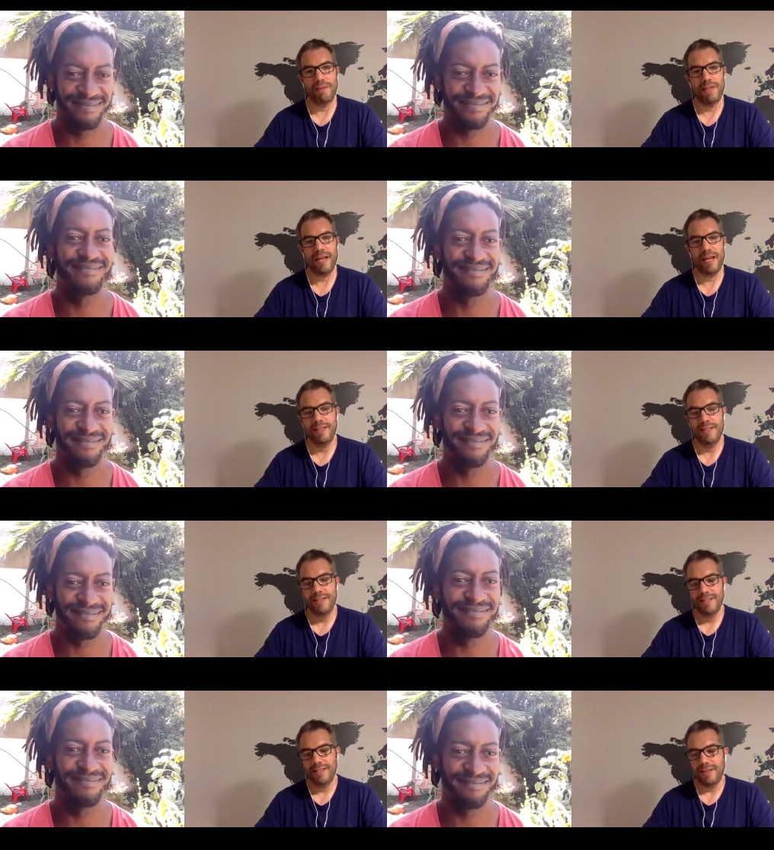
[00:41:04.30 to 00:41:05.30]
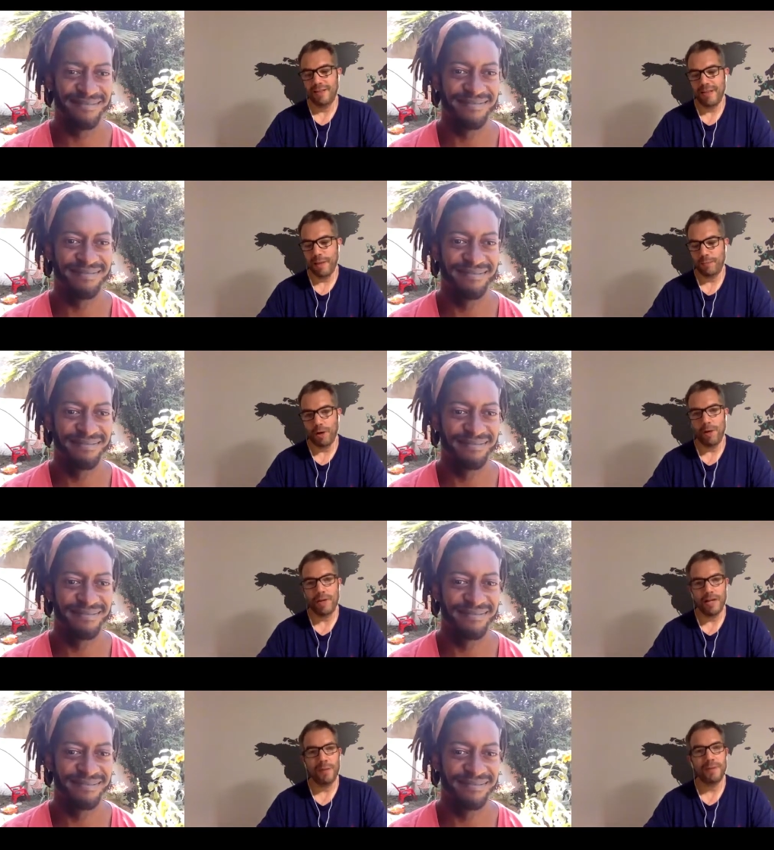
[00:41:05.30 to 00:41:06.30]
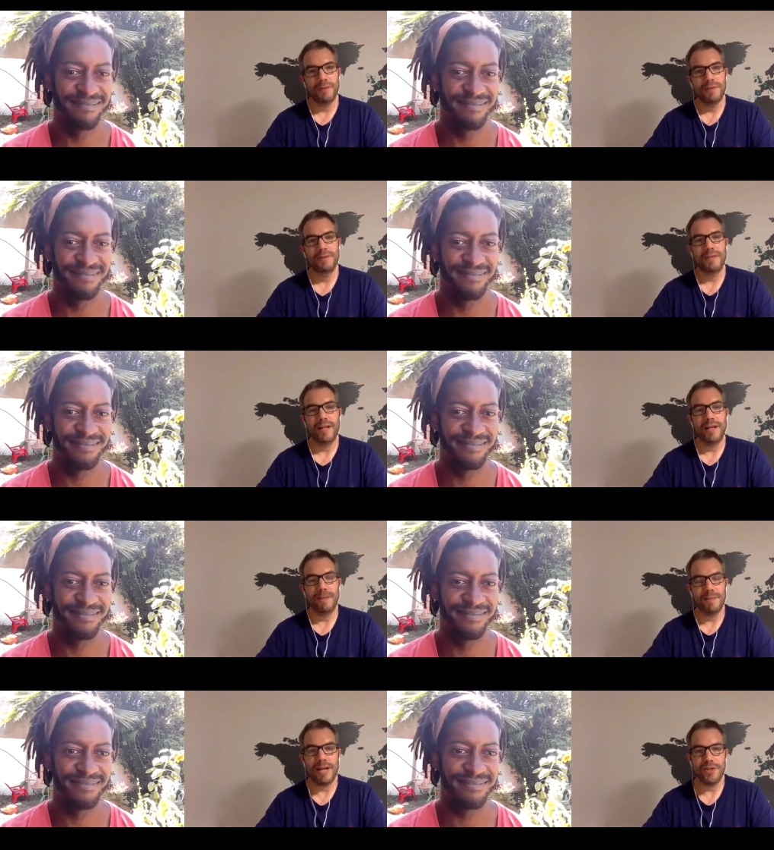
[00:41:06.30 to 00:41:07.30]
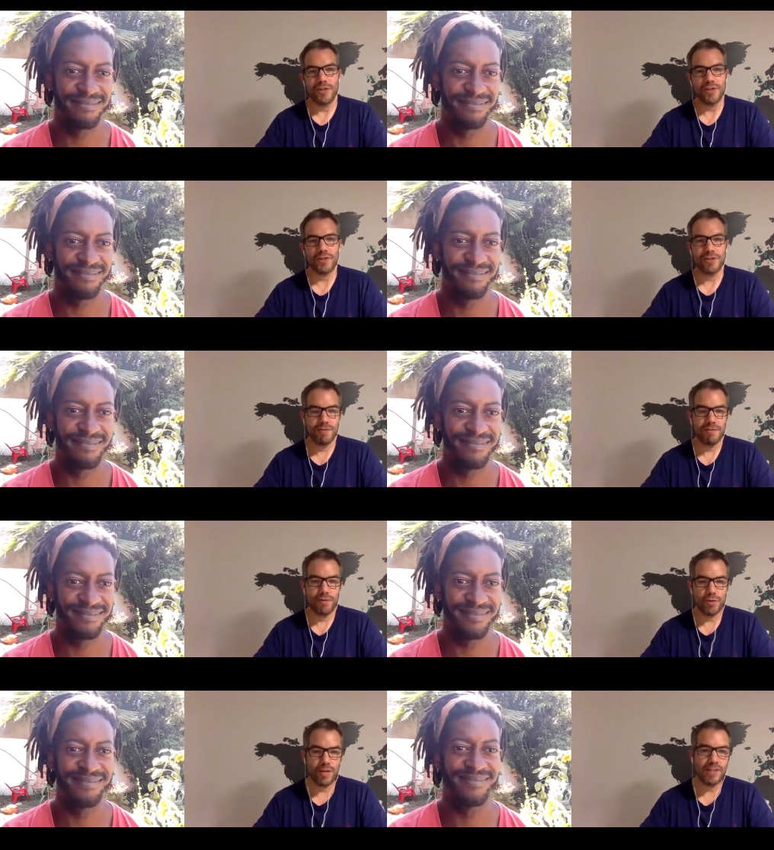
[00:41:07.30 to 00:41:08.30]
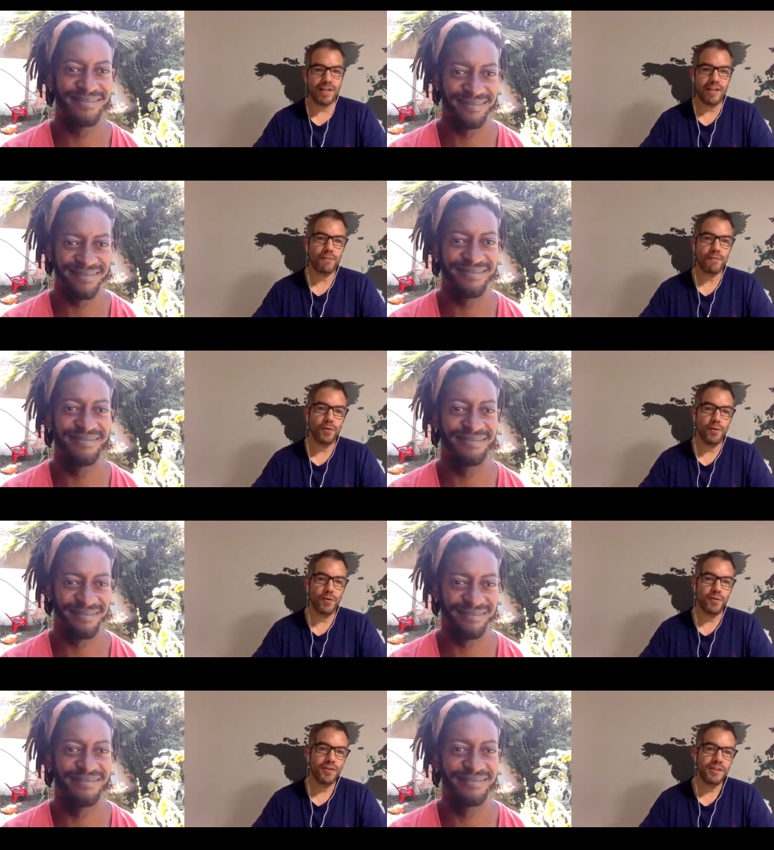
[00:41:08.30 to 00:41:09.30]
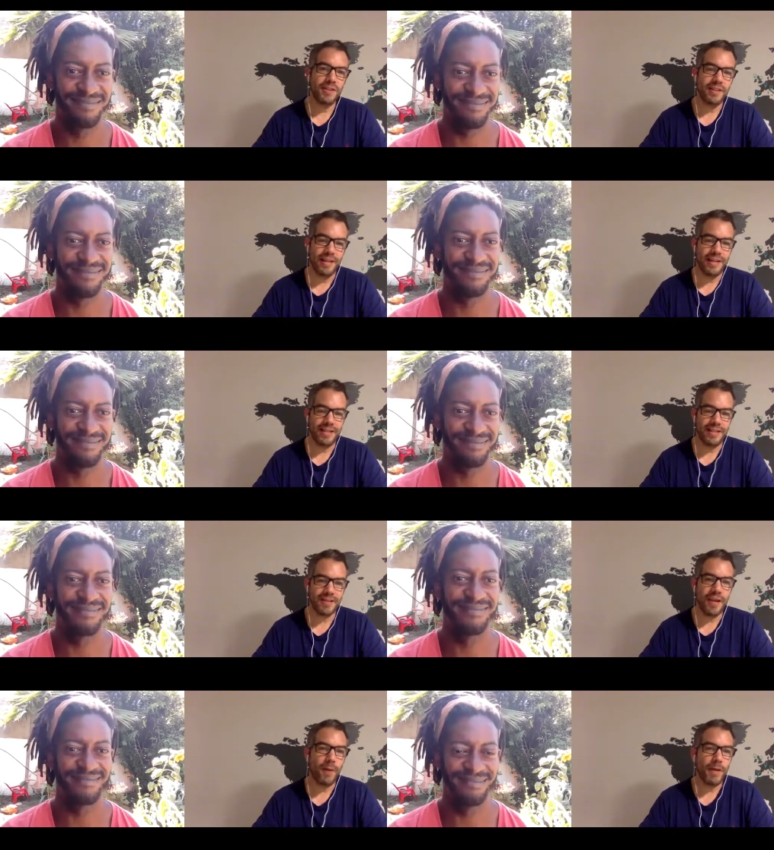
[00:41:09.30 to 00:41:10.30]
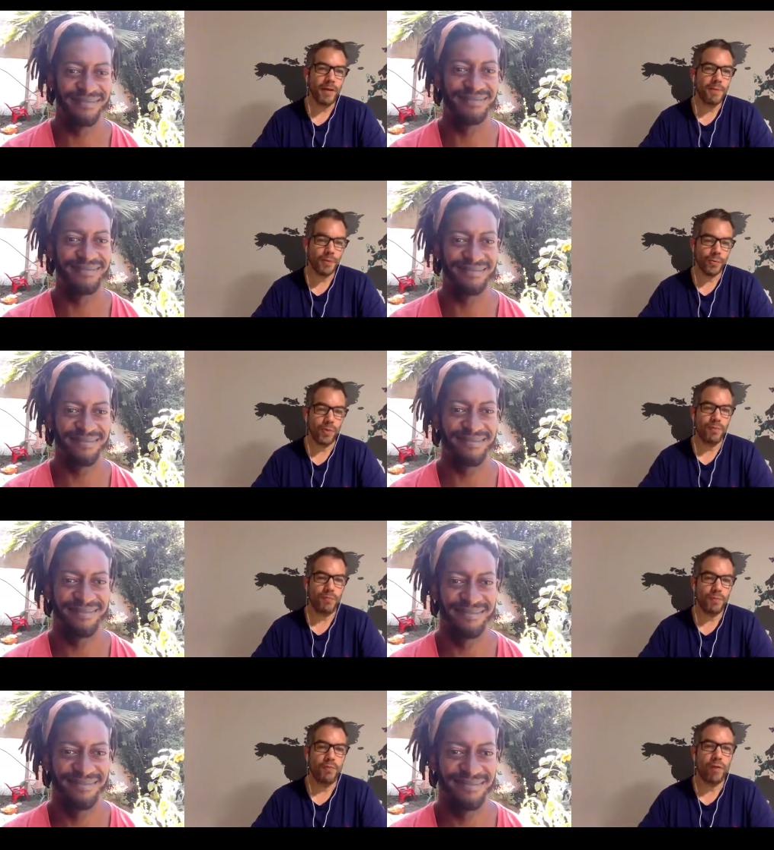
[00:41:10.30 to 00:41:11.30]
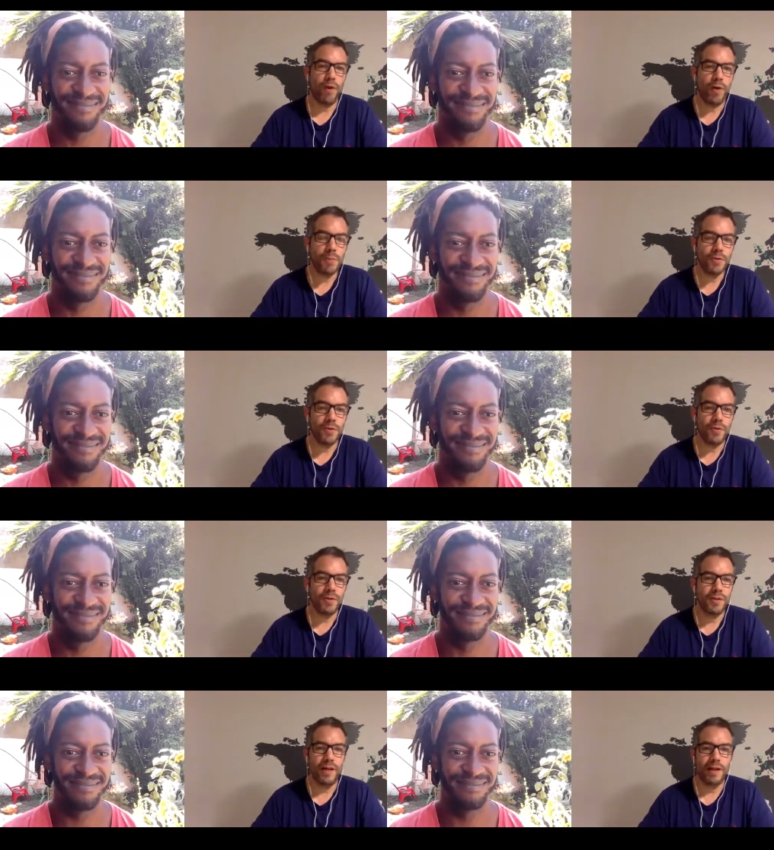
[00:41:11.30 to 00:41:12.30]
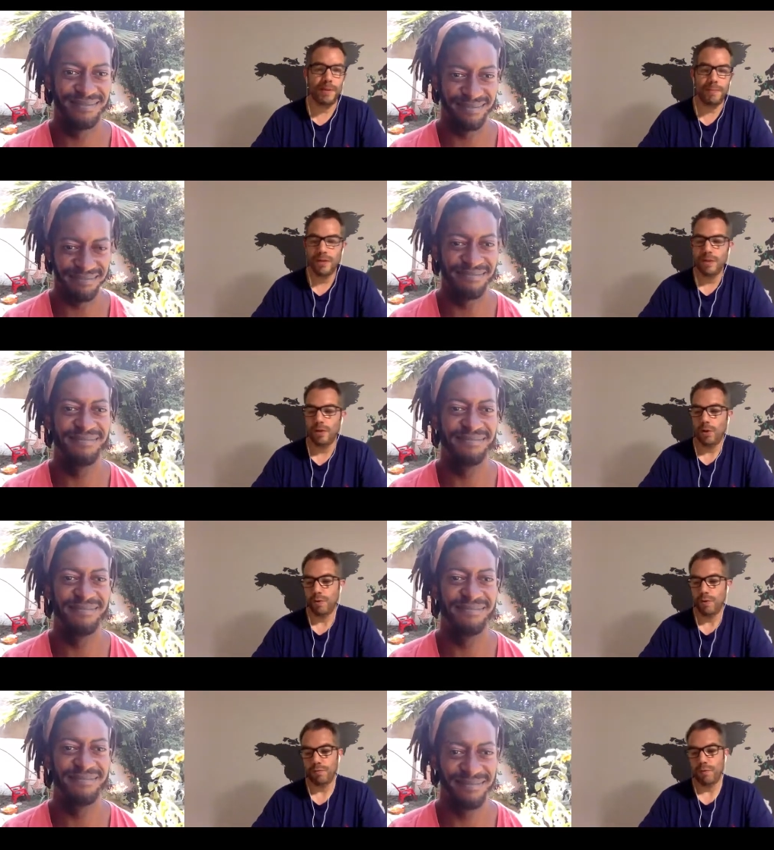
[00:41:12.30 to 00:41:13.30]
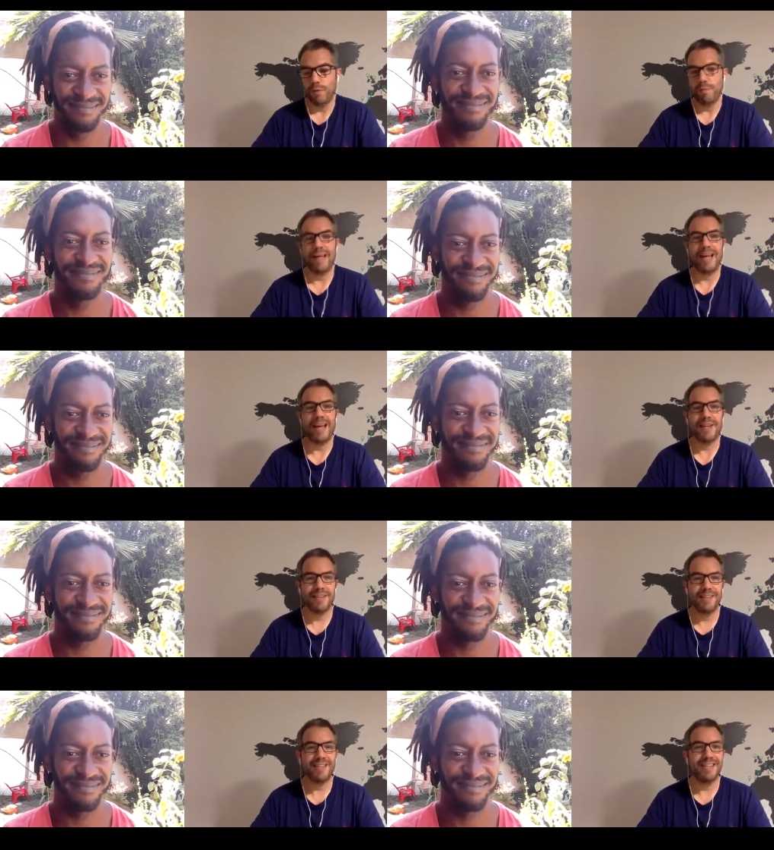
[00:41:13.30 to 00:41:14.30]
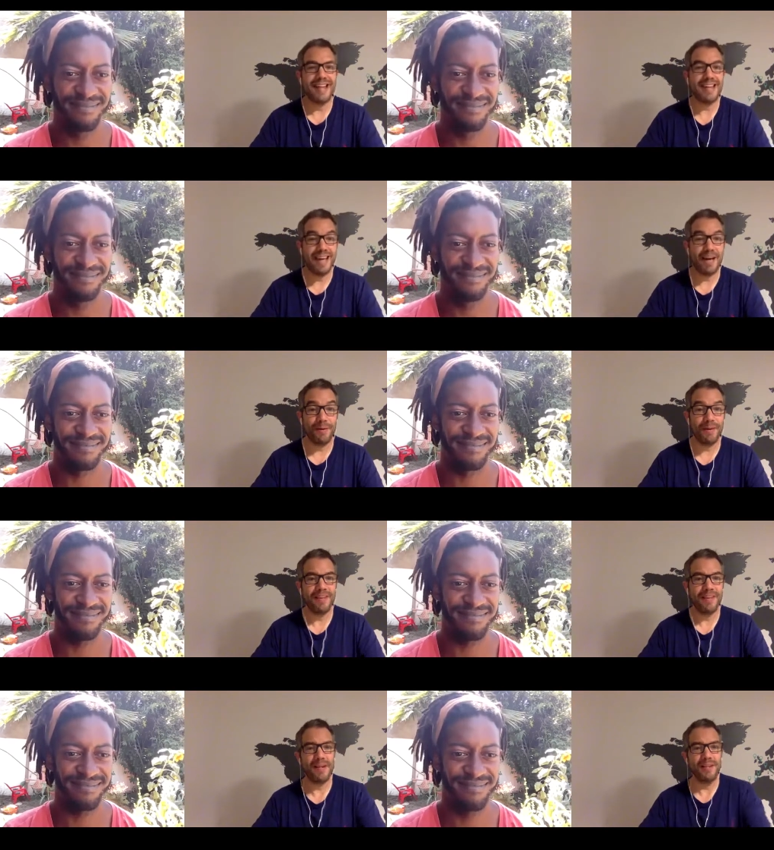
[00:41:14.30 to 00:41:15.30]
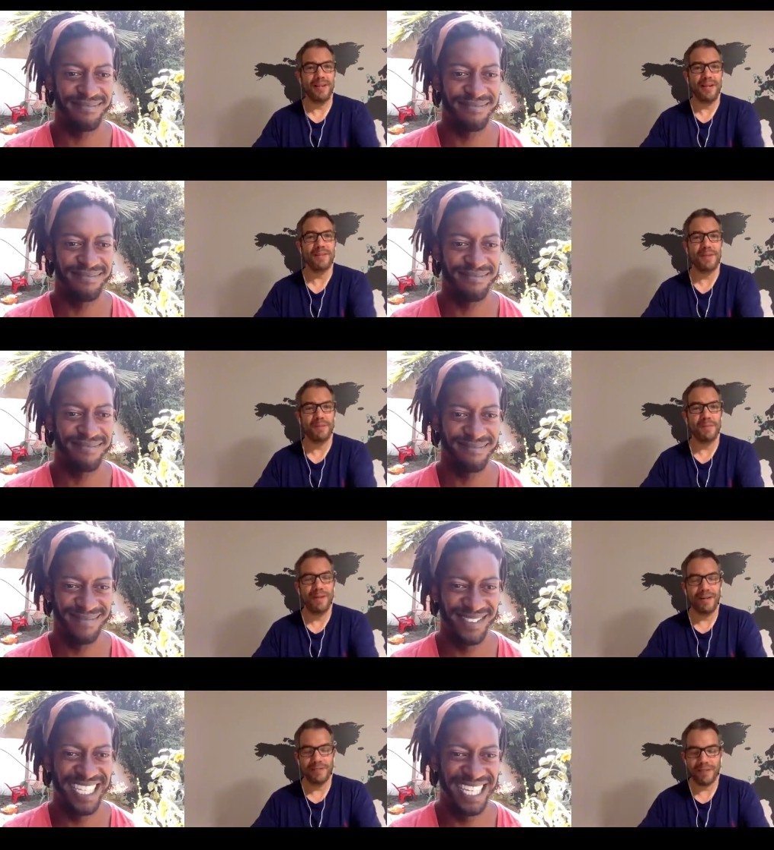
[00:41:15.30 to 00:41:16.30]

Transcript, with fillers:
Speaker 1: than you know, them growing up um, and just treating food you know, in the same way that perhaps we've we've grown up to, um, or we've we've been led led down uh, you know a certain path.